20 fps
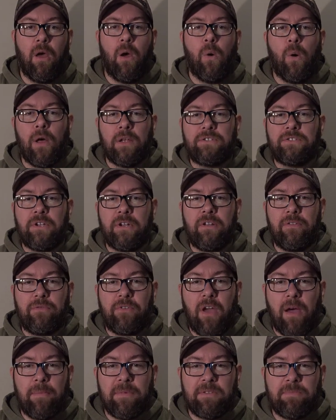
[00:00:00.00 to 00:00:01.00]
While it shouldn't have
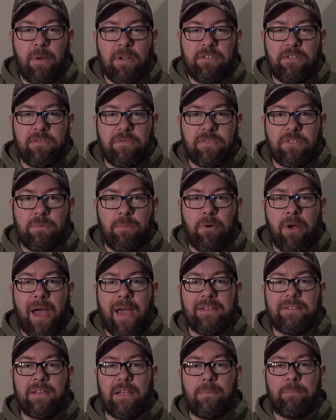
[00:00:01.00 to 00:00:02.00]
come as much of a
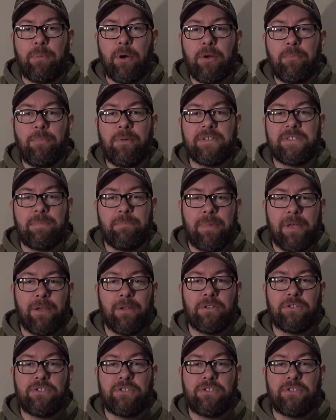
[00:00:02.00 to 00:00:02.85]
surprise that purpose-built